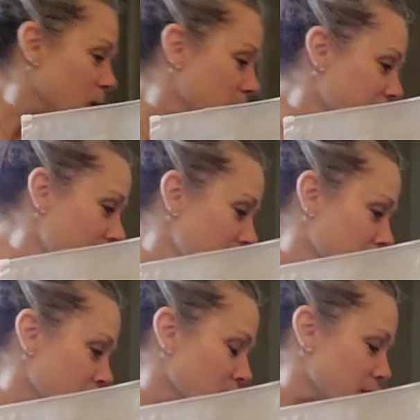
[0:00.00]
without
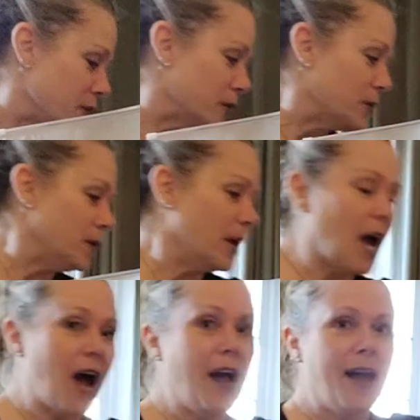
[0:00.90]
further ado,
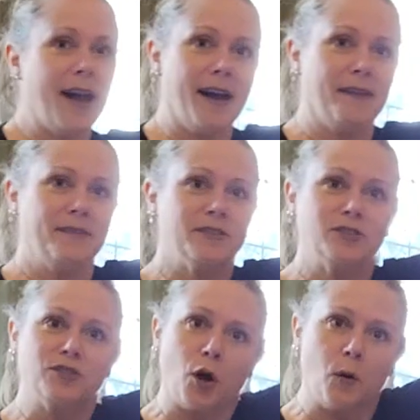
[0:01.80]
I have
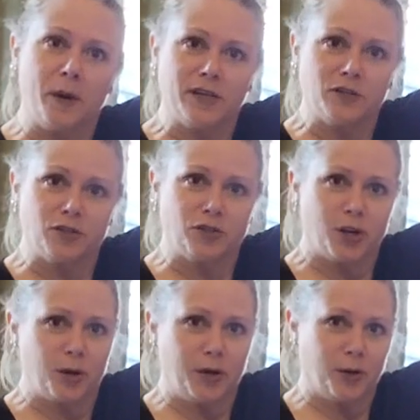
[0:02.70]
so much to
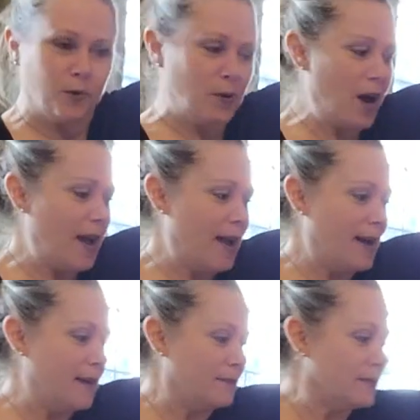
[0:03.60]
show you. I
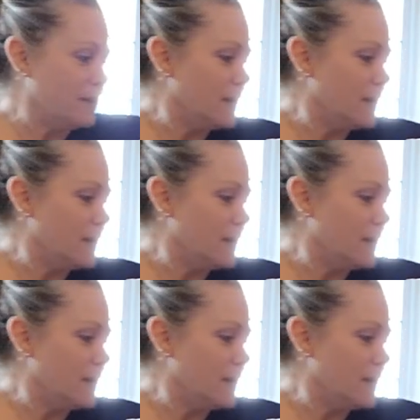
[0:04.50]
have